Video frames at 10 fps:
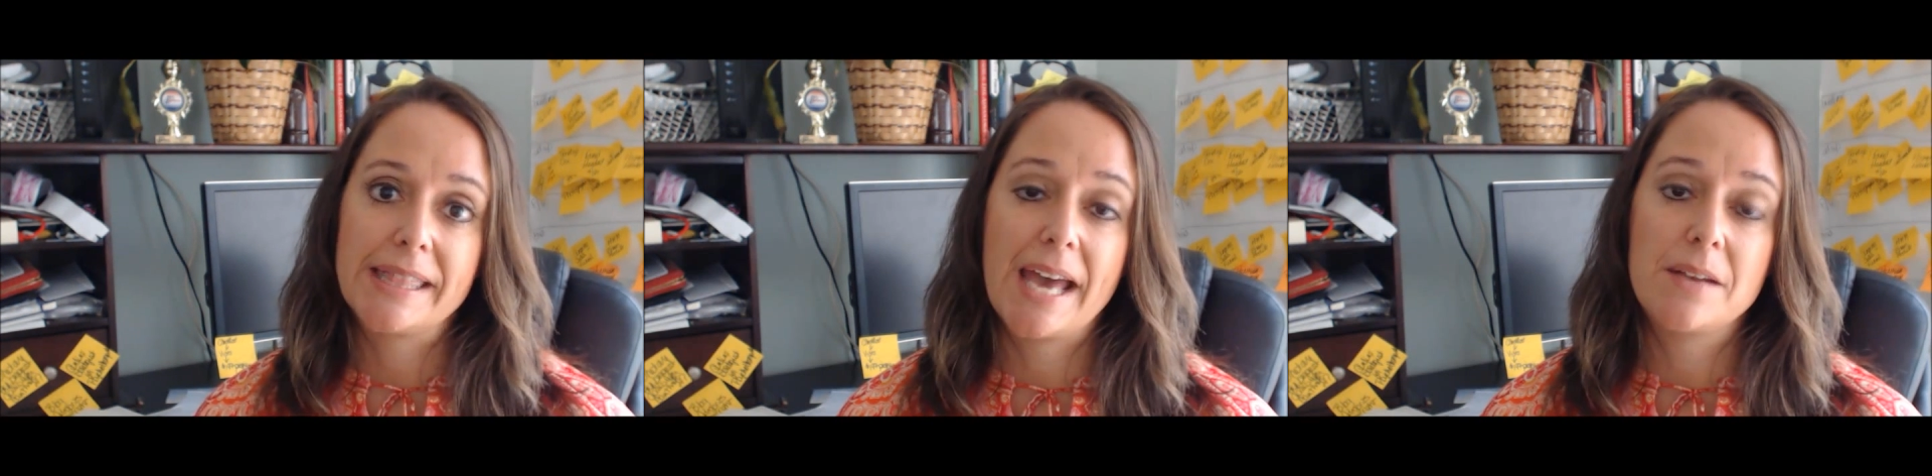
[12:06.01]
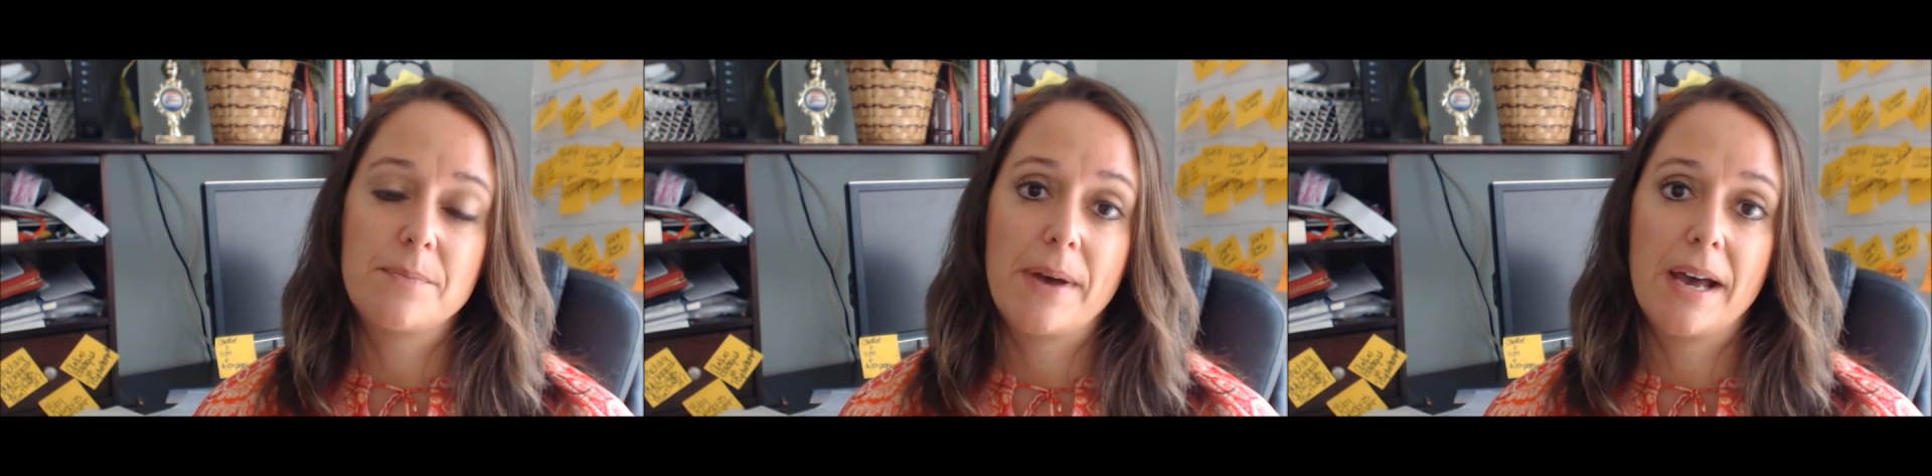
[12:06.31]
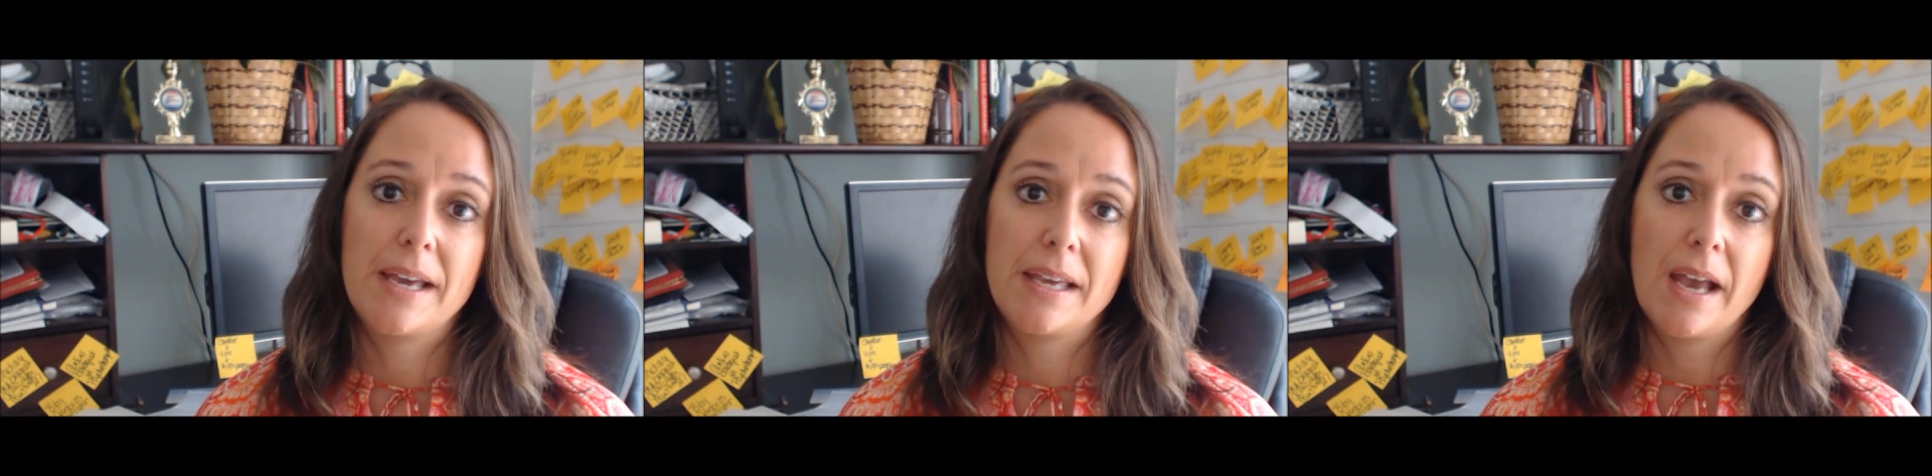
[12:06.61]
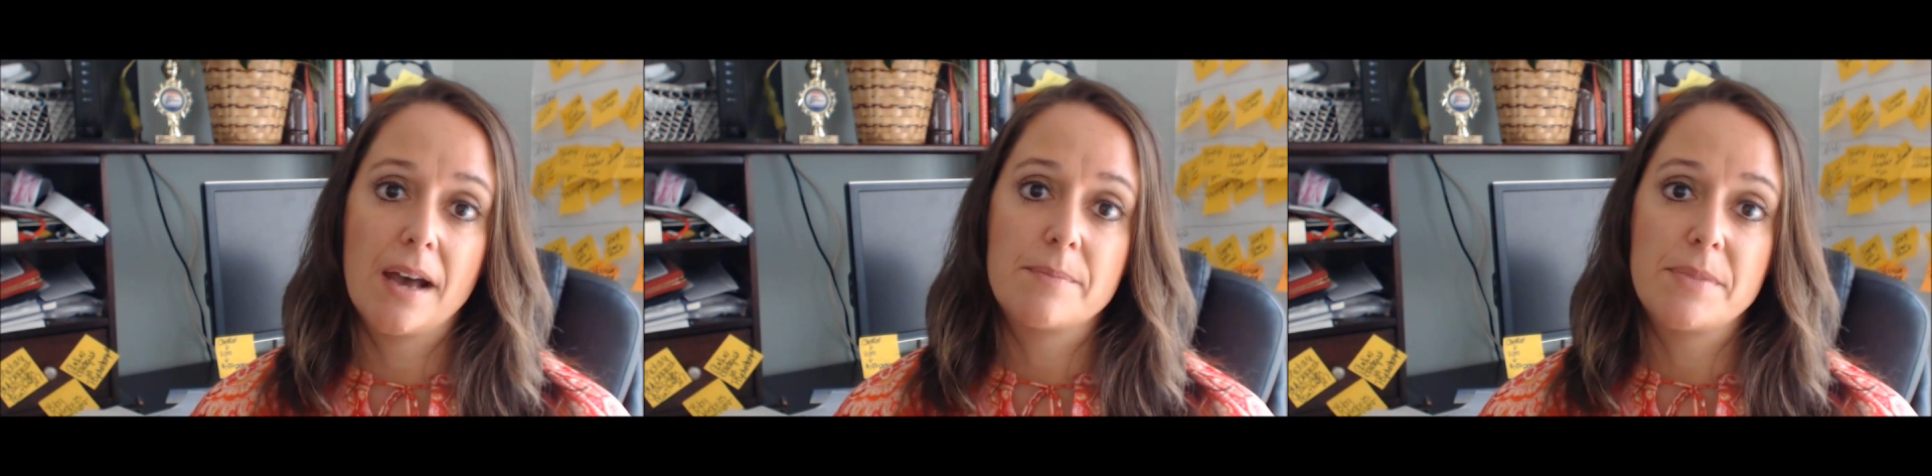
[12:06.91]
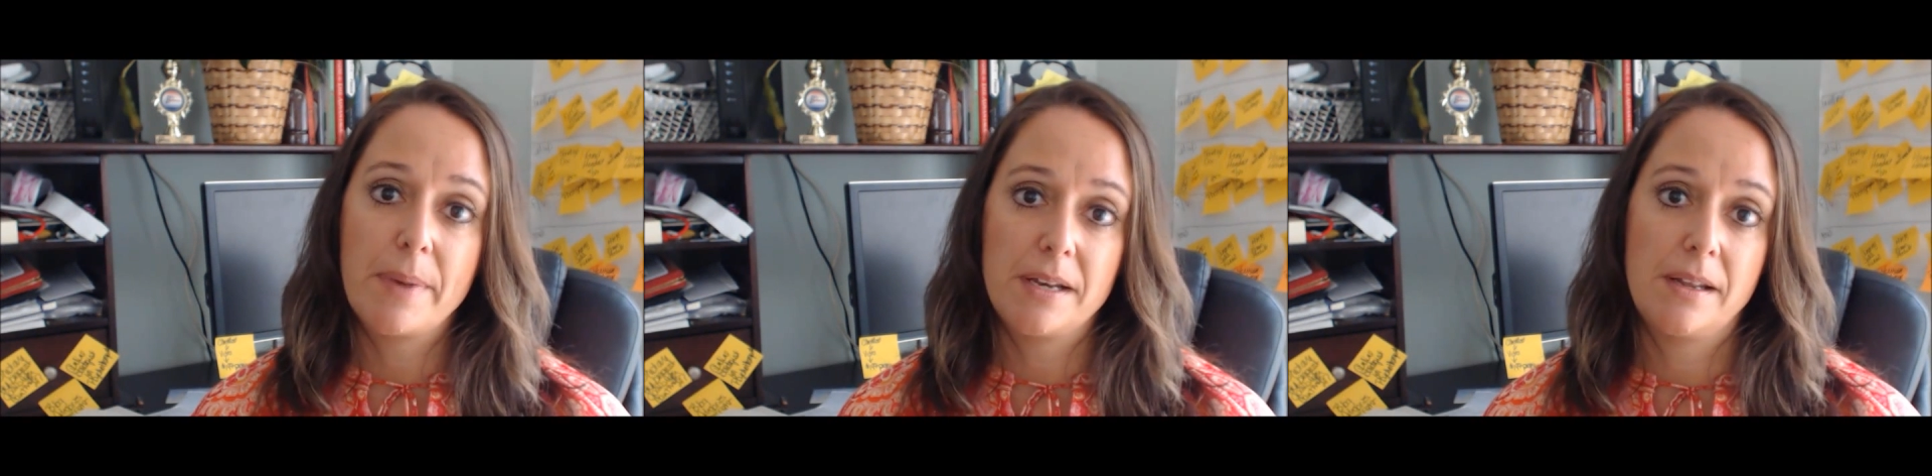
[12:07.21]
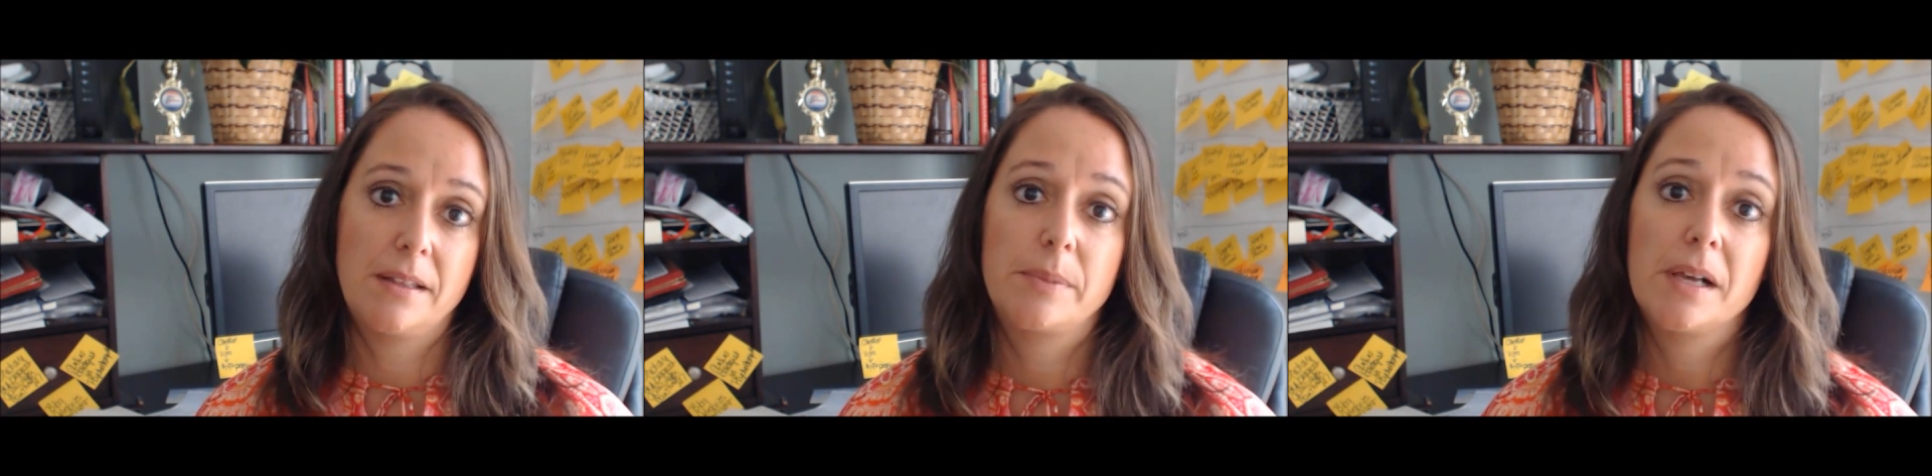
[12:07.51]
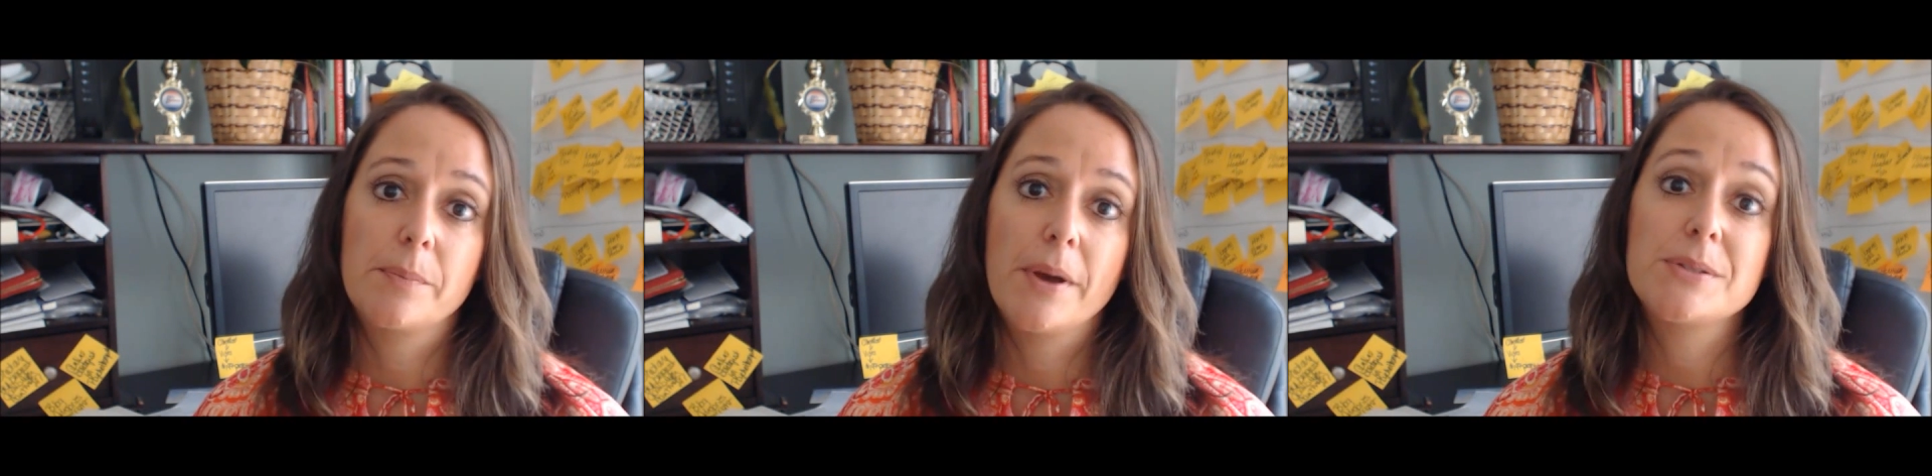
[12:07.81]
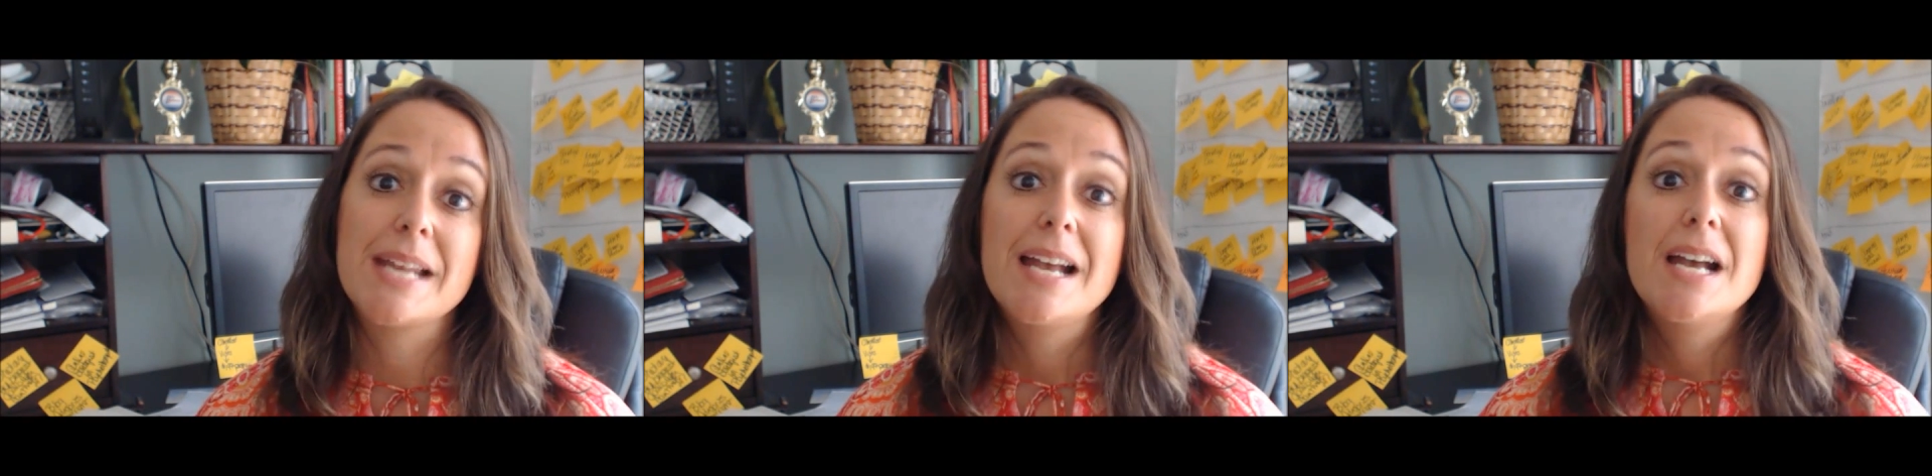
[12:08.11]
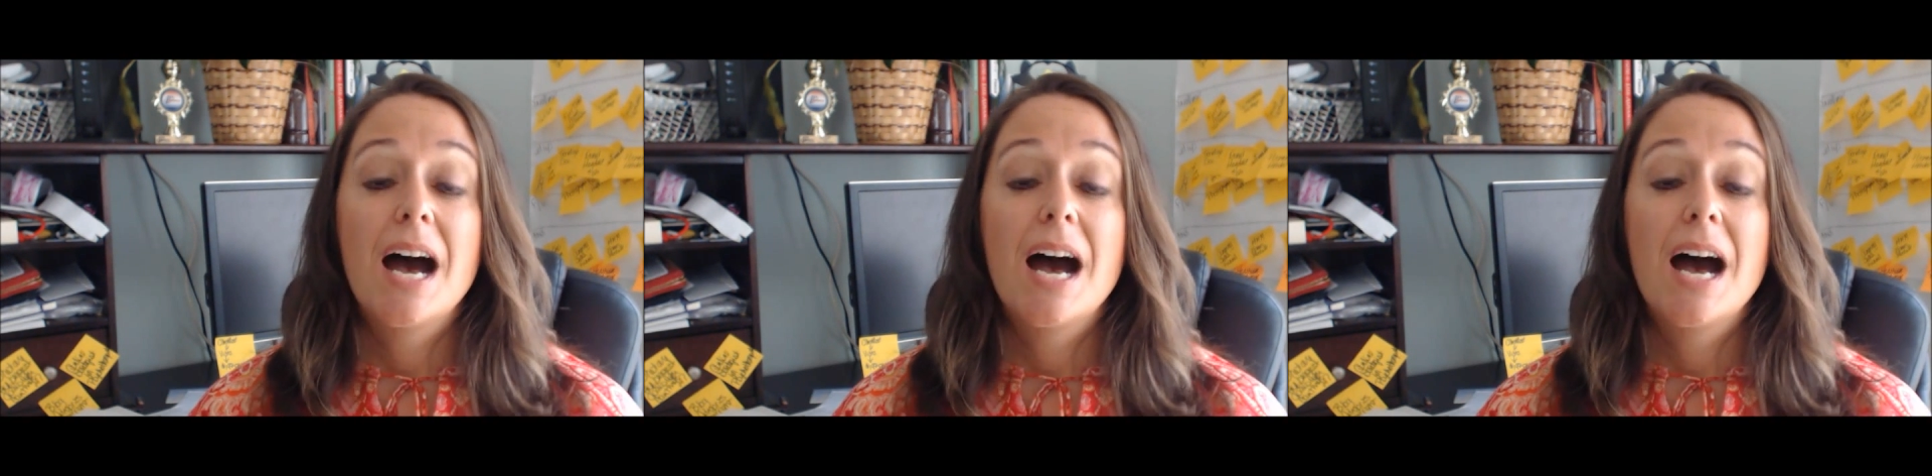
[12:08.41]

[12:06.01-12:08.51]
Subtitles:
that by the button on the blog post.